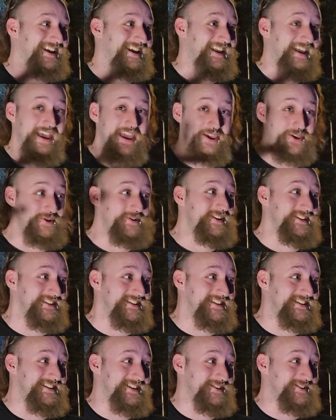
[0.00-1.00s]
know, you can
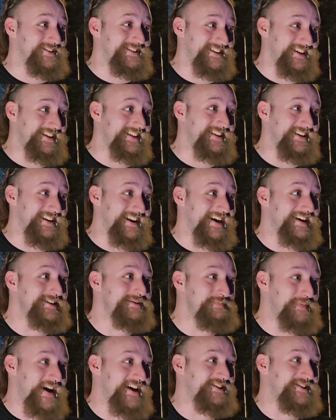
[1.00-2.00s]
still see the nice
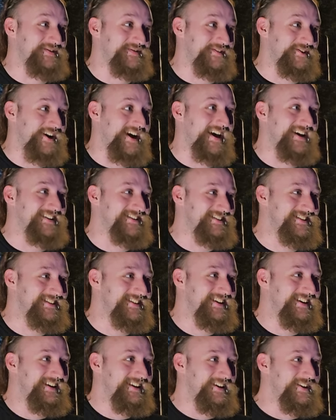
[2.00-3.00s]
patch of grass
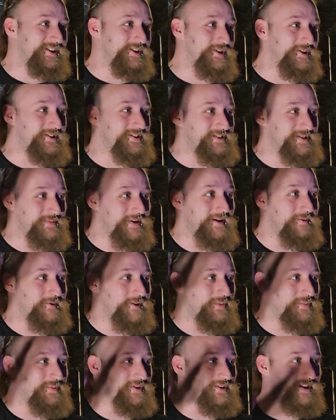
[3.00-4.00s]
going to my
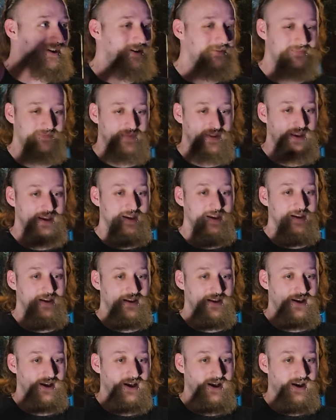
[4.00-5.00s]
work building
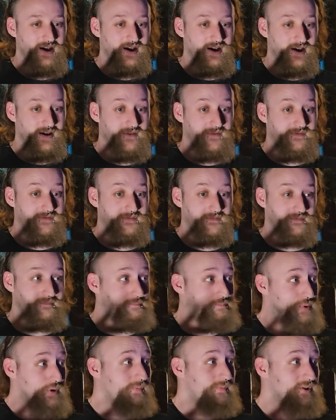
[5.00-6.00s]
of
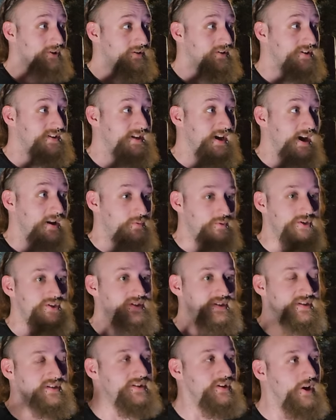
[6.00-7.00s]
Bermuda sod, which
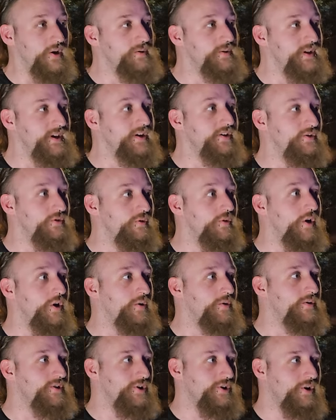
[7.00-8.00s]
is slowly
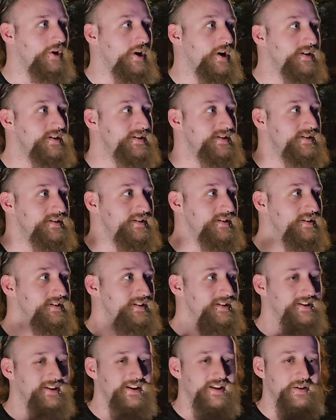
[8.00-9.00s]
grown across.
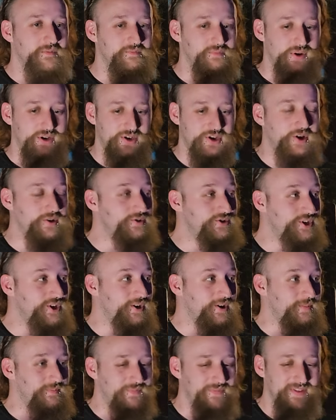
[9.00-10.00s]
But no
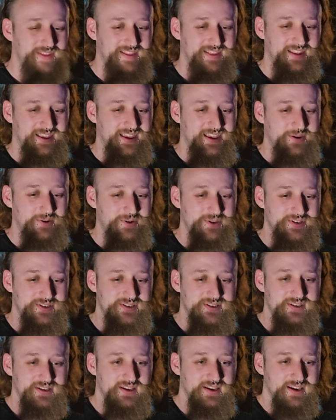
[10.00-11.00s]
joke, it
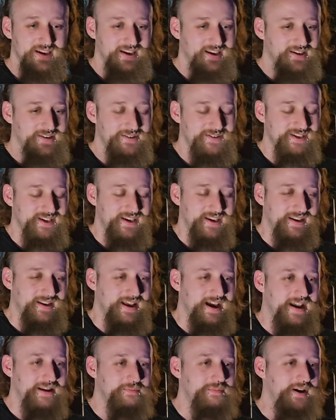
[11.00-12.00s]
was it was like a
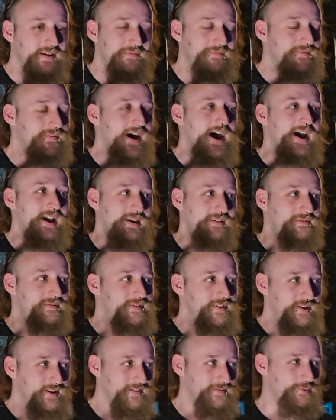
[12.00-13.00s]
nine by five
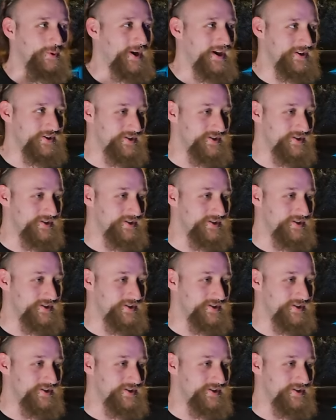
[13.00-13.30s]
of what I